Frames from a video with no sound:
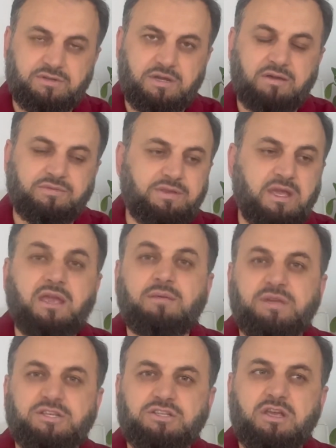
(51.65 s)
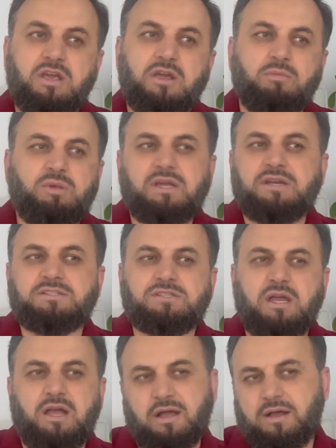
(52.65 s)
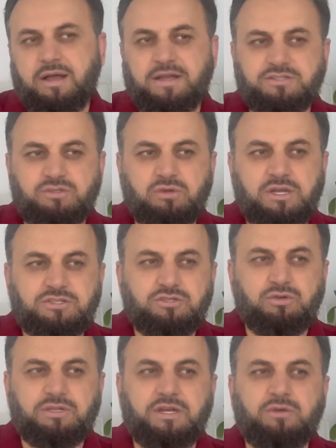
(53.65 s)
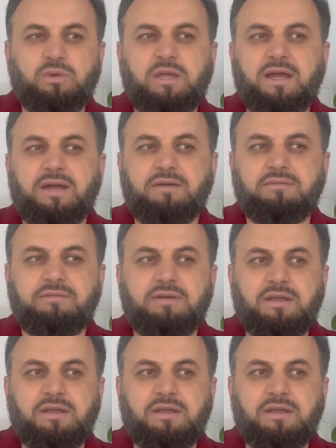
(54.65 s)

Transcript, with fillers: of the image because uh, as you guys know that we have